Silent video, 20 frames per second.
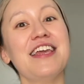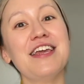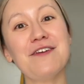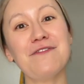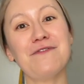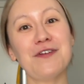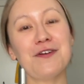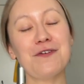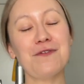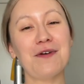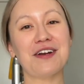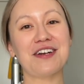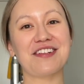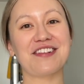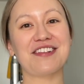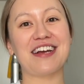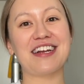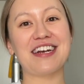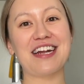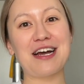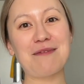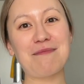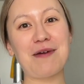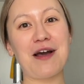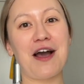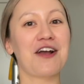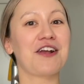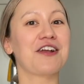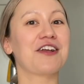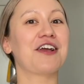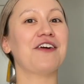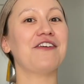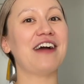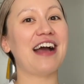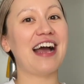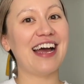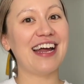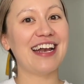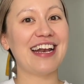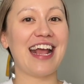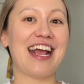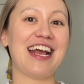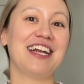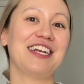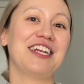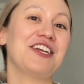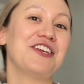if you want to sign up, go ahead and